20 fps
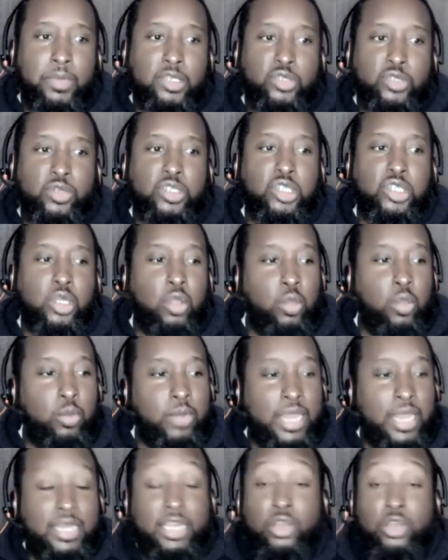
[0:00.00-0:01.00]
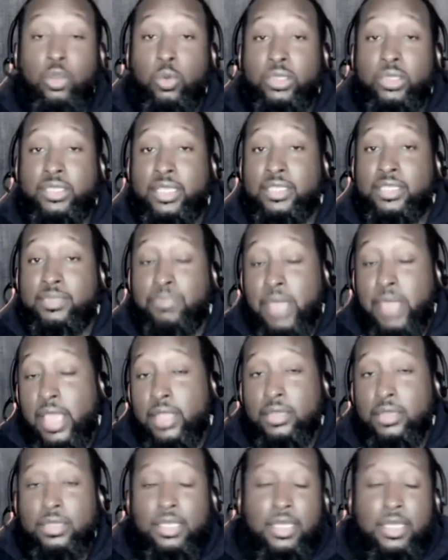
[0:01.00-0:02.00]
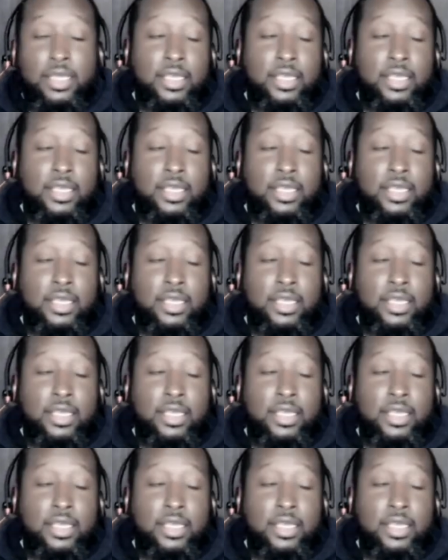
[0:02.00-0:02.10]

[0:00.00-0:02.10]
Patricia on. I didn't know what to expect.